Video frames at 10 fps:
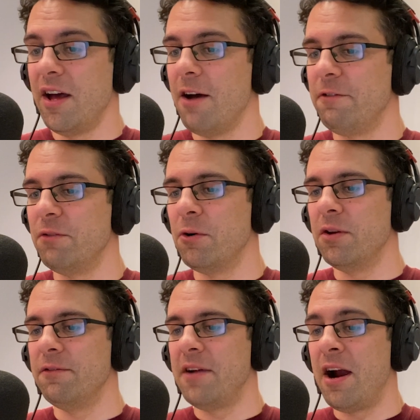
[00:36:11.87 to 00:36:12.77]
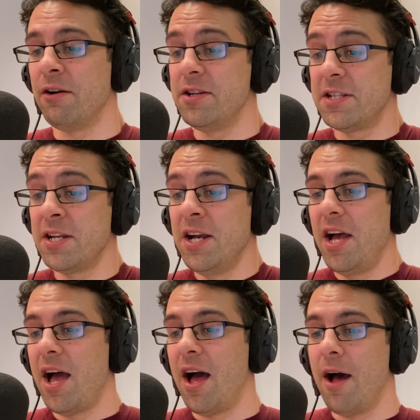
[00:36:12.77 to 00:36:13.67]
for the role of Arius,
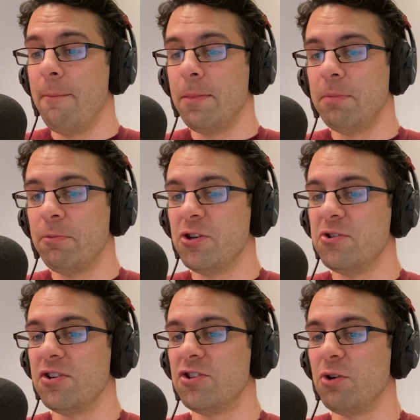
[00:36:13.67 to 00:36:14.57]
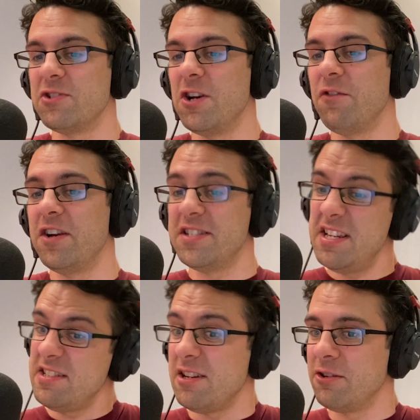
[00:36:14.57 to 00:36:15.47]
but producer Joel Silver
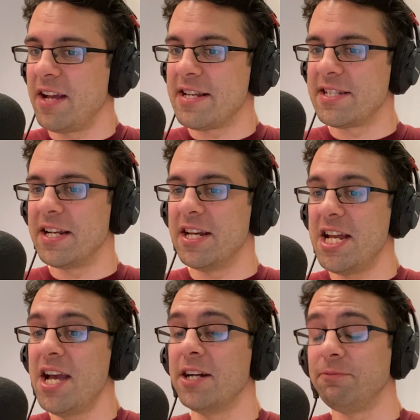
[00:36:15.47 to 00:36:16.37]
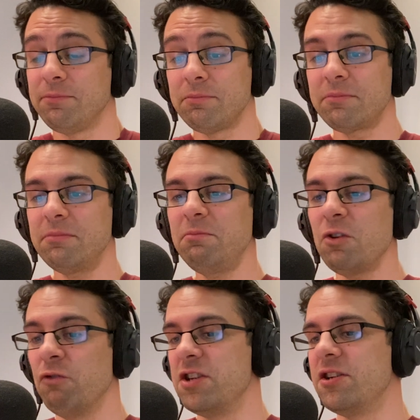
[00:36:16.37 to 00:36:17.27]
insisted on casting Hedaya.
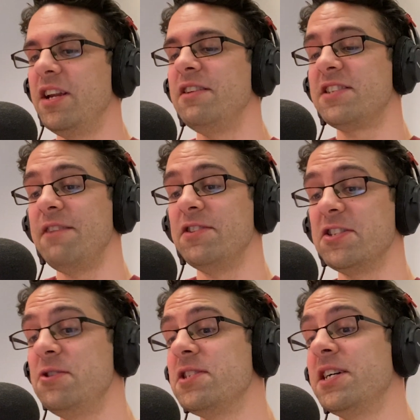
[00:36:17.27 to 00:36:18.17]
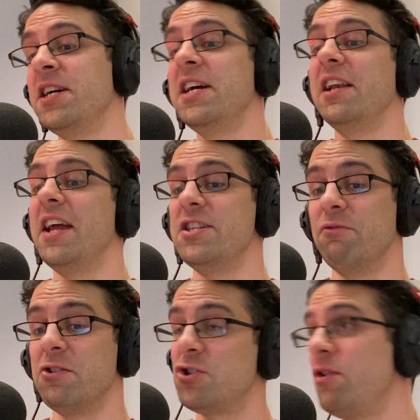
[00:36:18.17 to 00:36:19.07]
Writer Stephen E. de Souza later
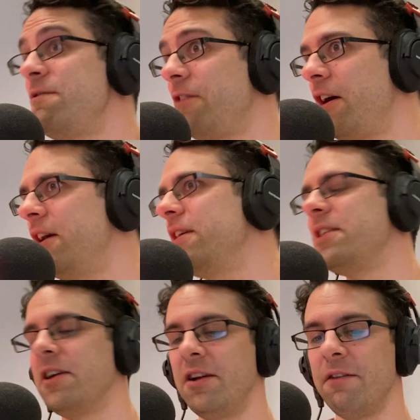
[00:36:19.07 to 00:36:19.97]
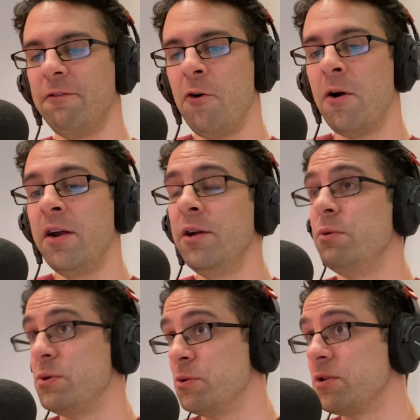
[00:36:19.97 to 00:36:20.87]
wrote Street Fighter in 1994,
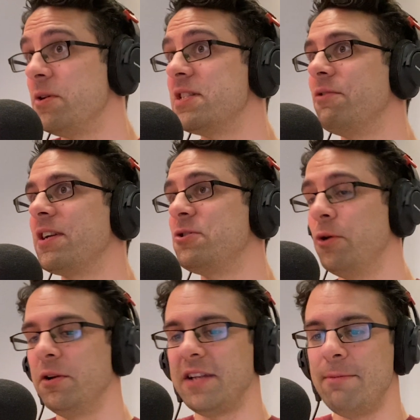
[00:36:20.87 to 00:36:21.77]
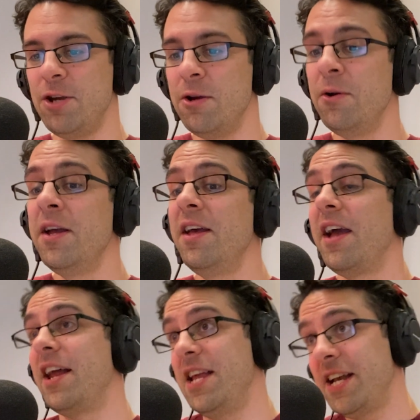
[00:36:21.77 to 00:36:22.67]
which was also his directorial debut,
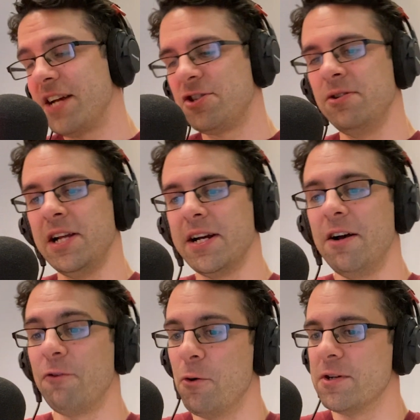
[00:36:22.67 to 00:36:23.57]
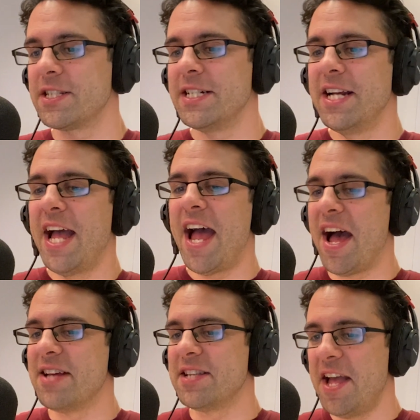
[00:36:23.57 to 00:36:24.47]
and he cast Julia, of course,
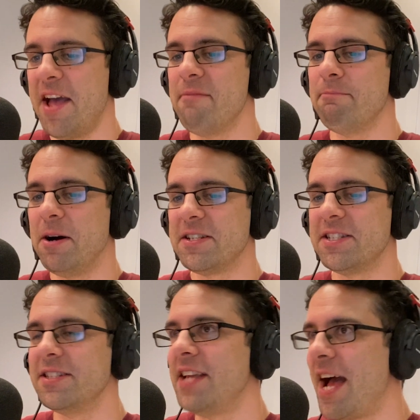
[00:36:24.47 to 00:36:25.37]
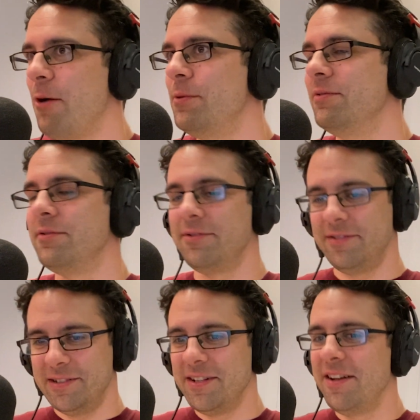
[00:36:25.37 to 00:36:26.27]
as M. Bison. Now,
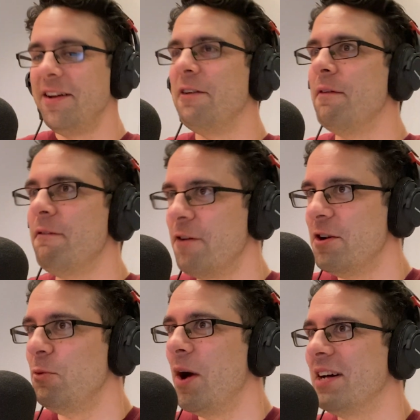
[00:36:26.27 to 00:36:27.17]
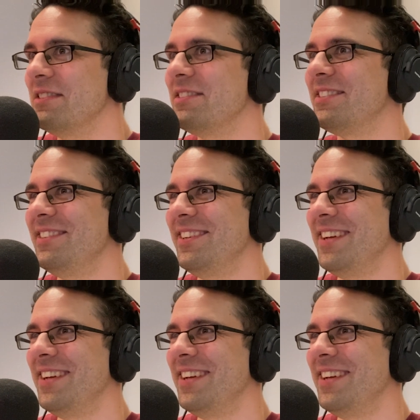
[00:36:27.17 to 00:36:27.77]
Vernon Wells